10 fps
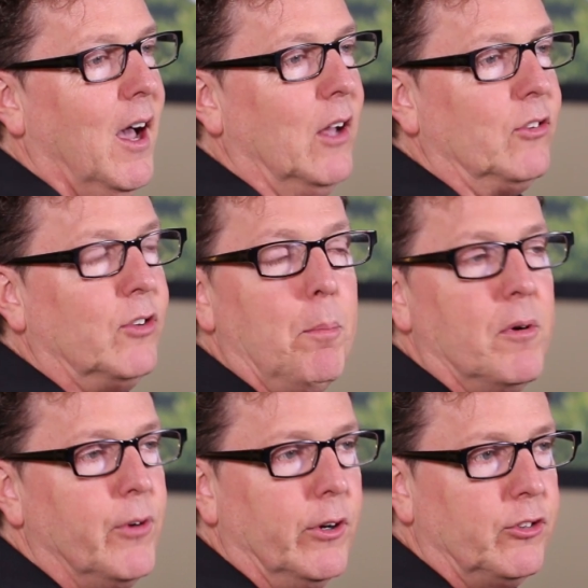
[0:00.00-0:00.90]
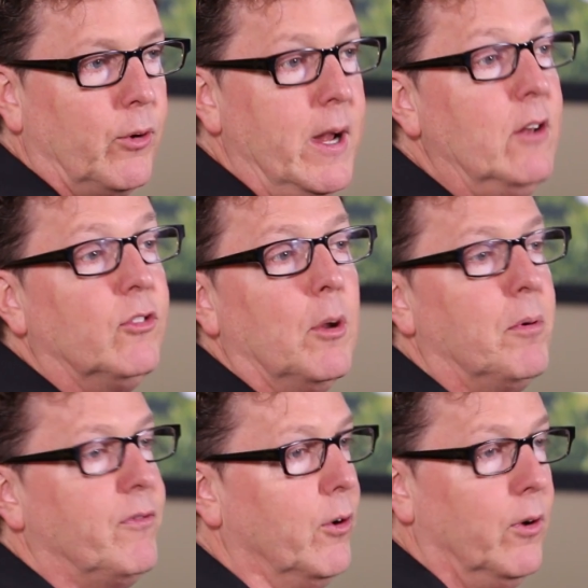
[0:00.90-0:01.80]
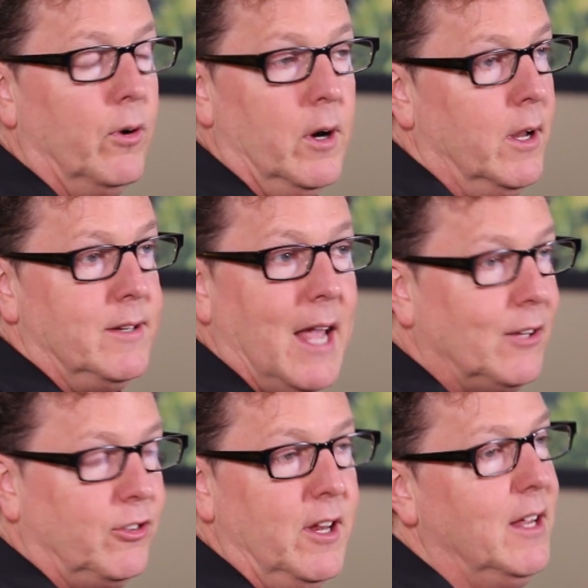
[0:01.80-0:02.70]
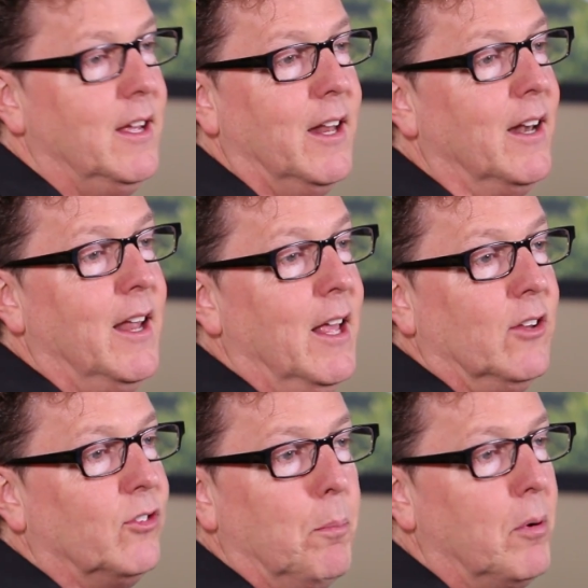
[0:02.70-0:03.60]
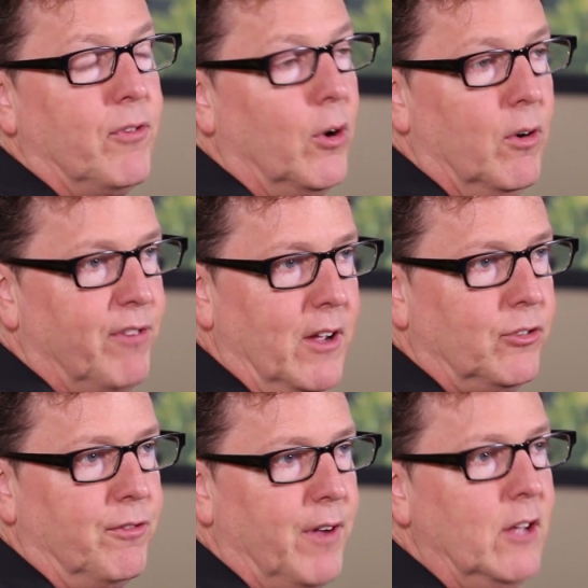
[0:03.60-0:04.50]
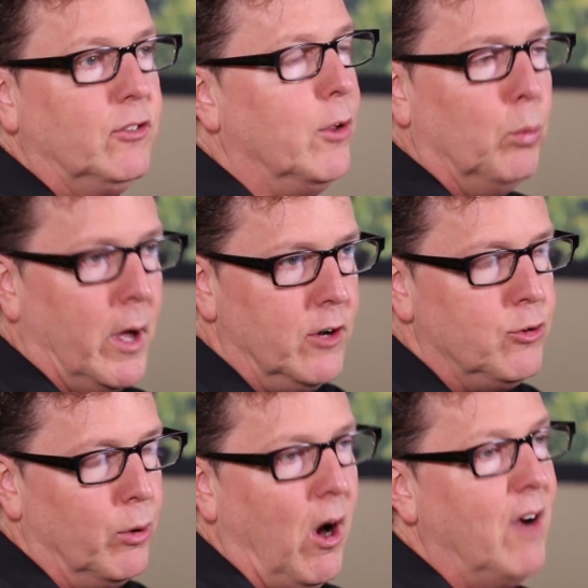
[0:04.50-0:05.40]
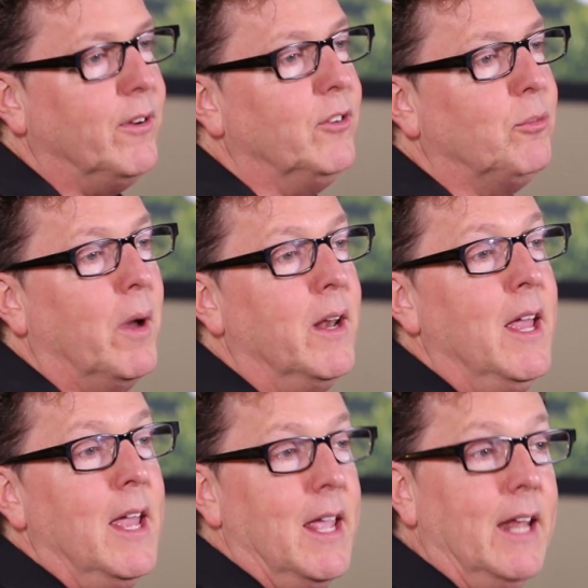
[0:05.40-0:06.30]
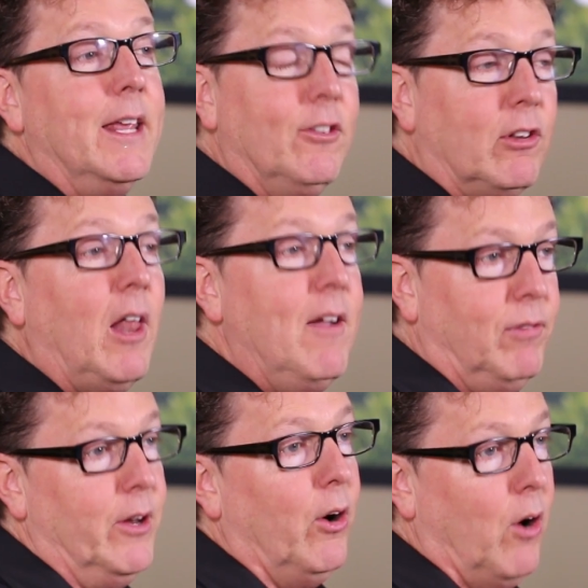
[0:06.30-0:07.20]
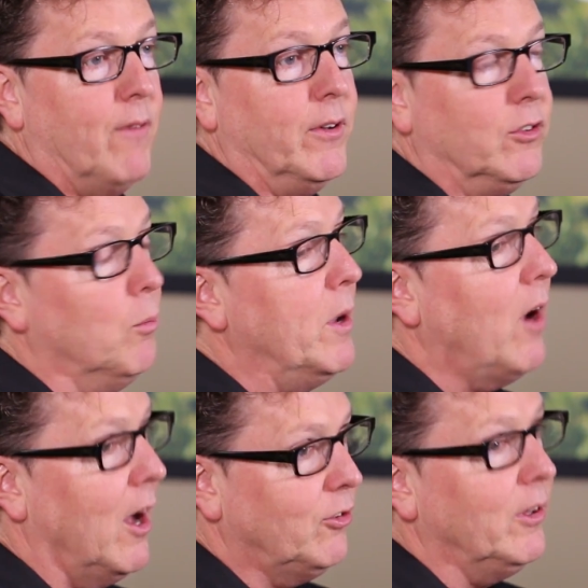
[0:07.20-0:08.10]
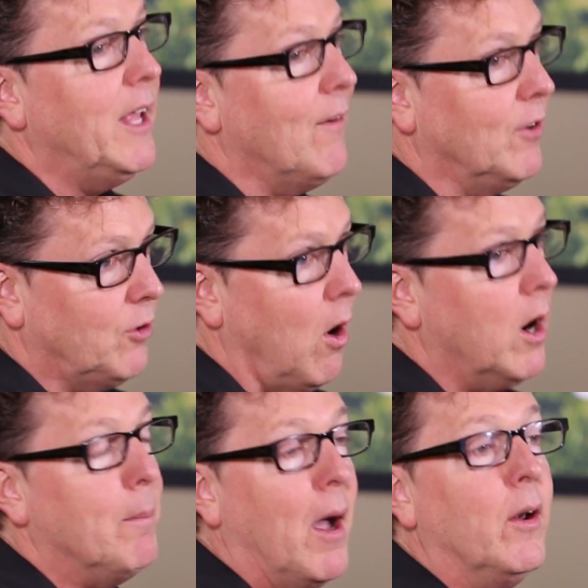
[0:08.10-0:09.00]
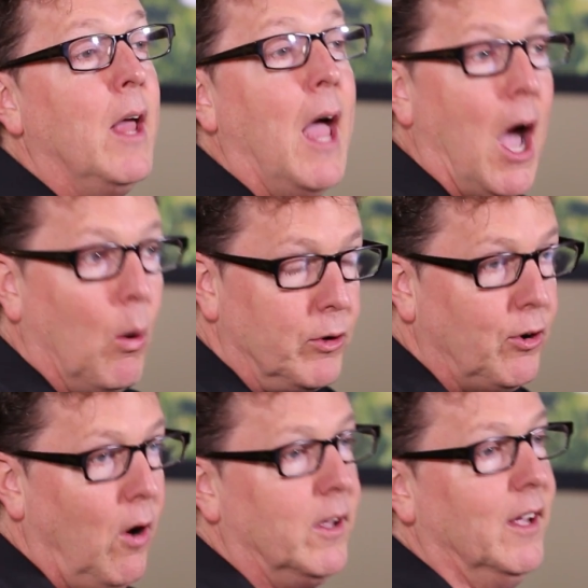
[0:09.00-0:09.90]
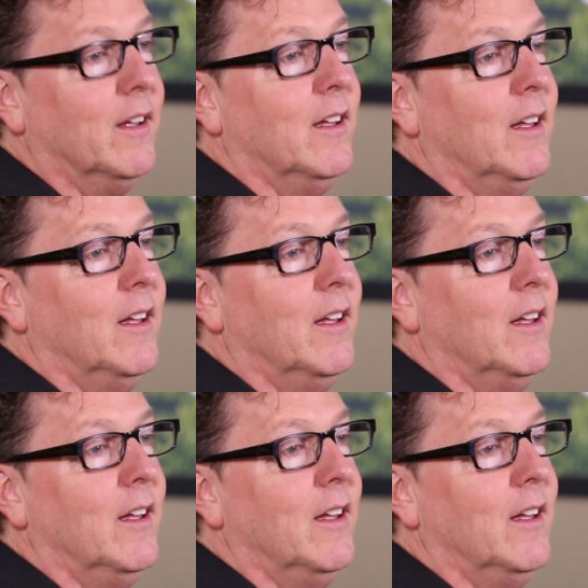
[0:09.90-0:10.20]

Some prefer a screen, some prefer texting, and some prefer face-to-face. They'll run into an office, but it gets lively in our office, and we constantly have to talk about how we're talking.